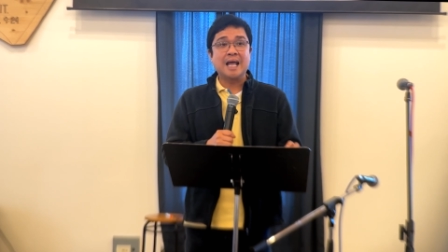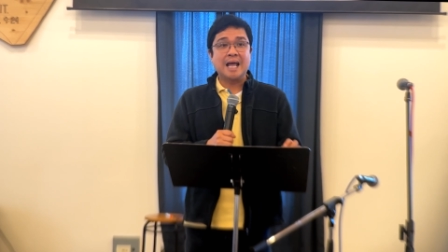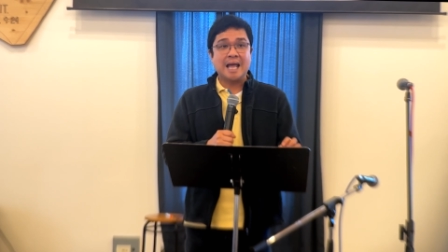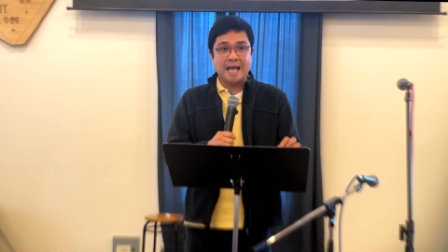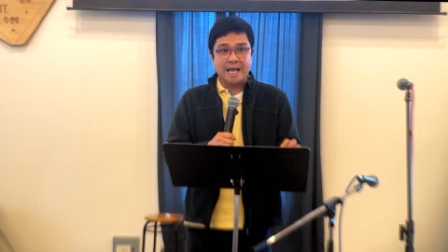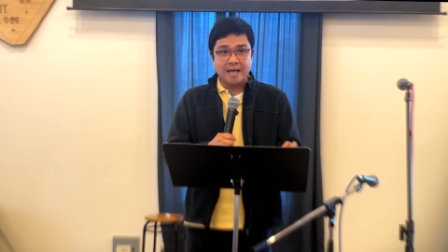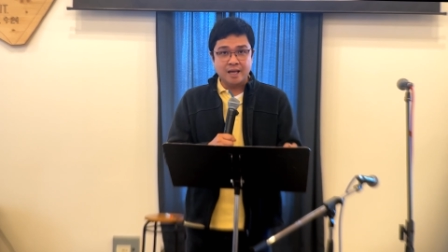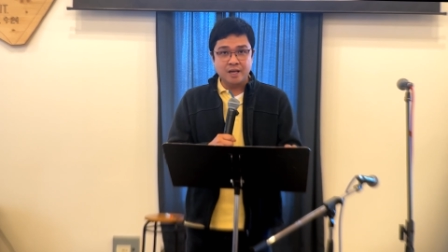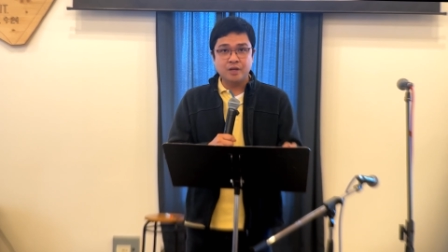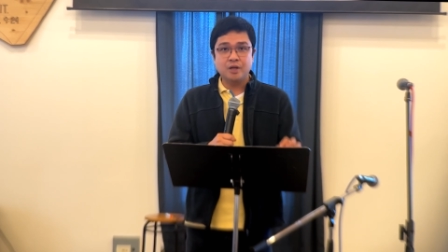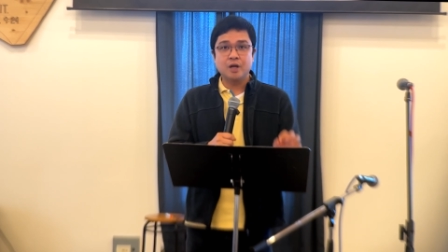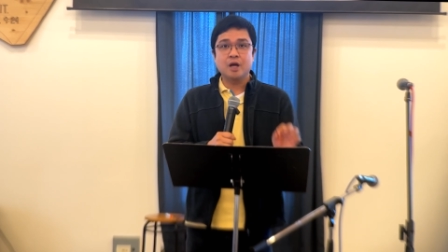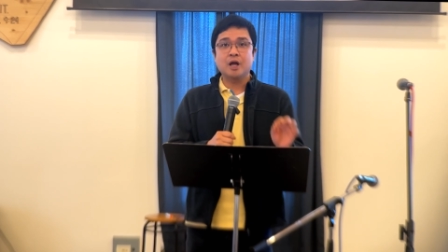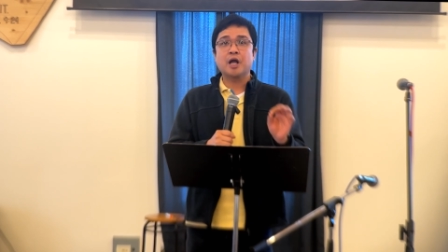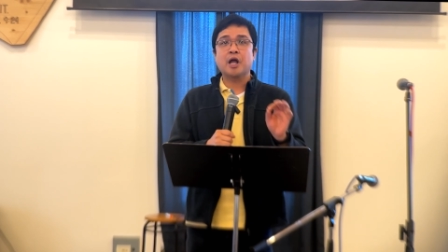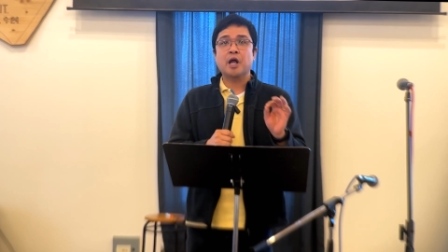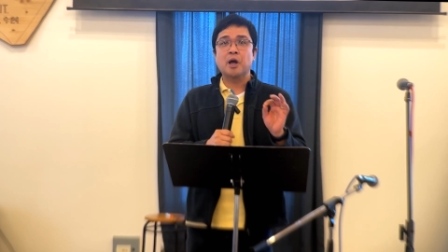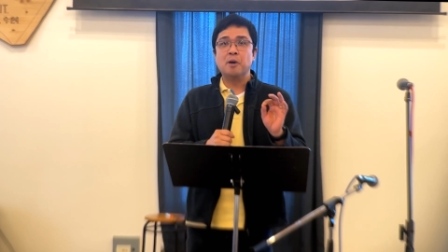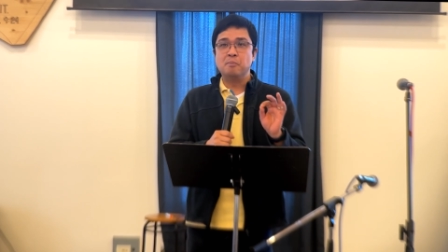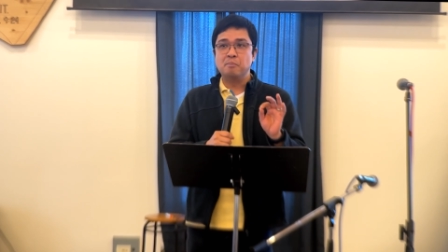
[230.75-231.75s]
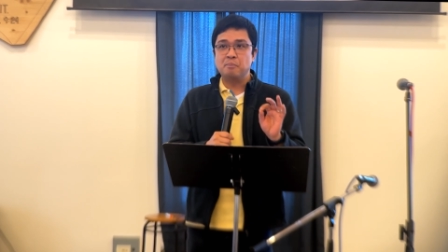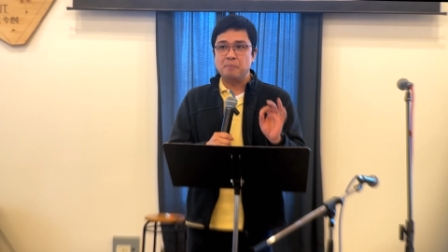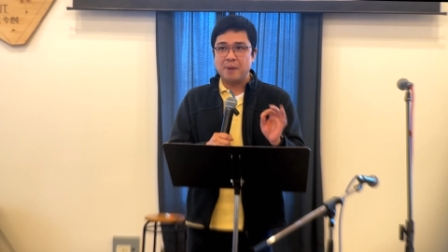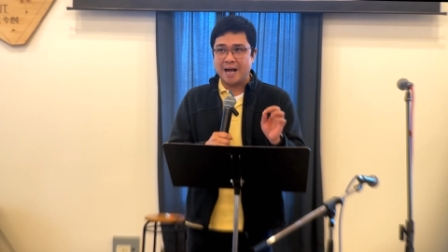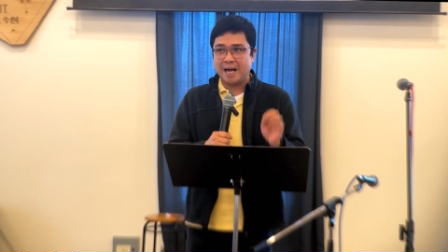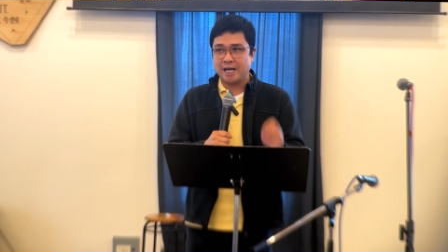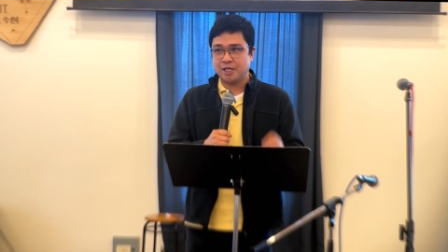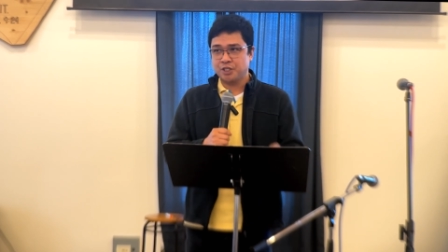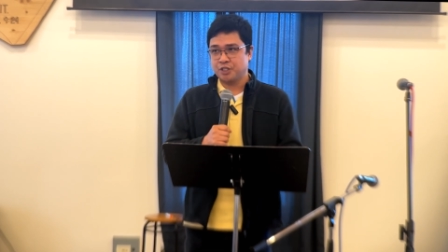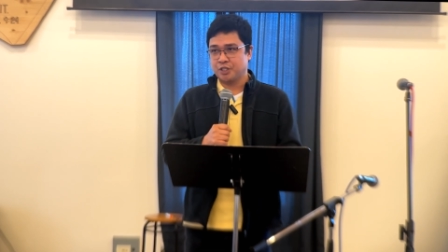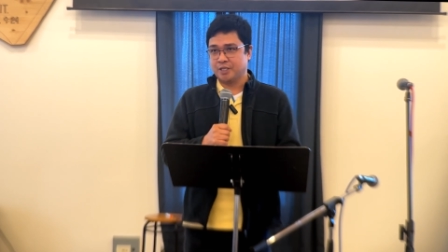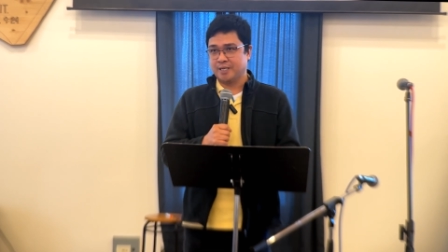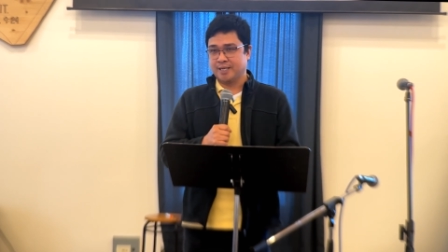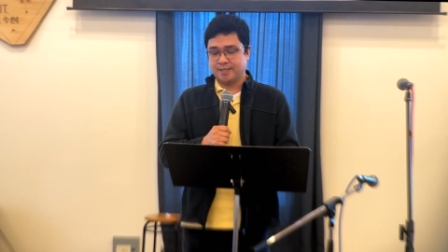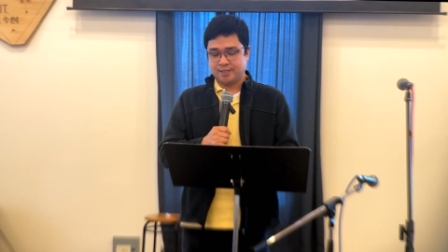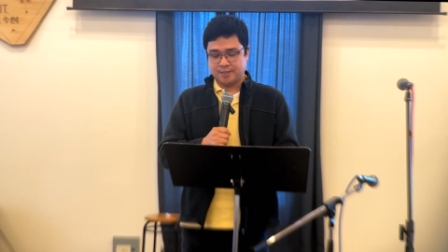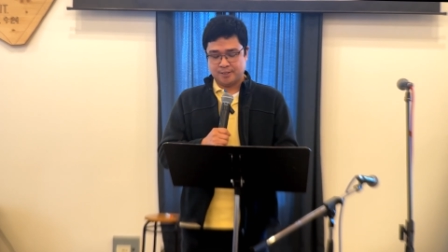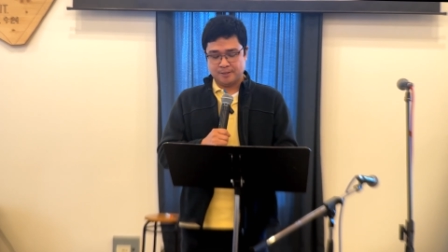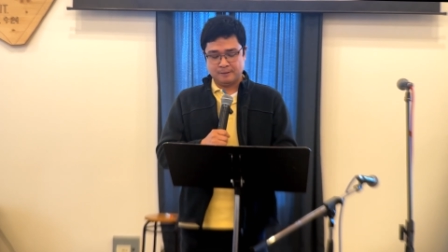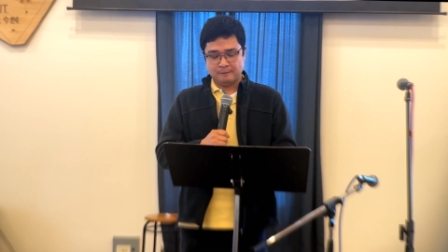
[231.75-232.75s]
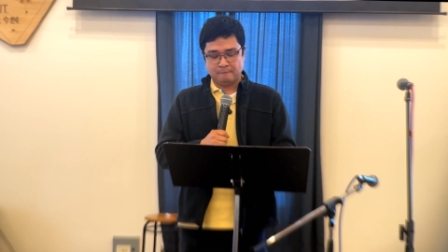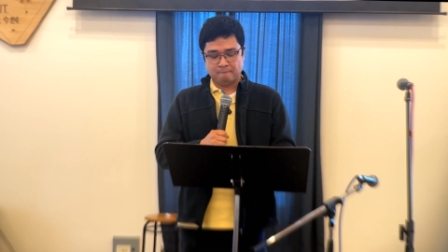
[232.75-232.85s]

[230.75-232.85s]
and compassionate.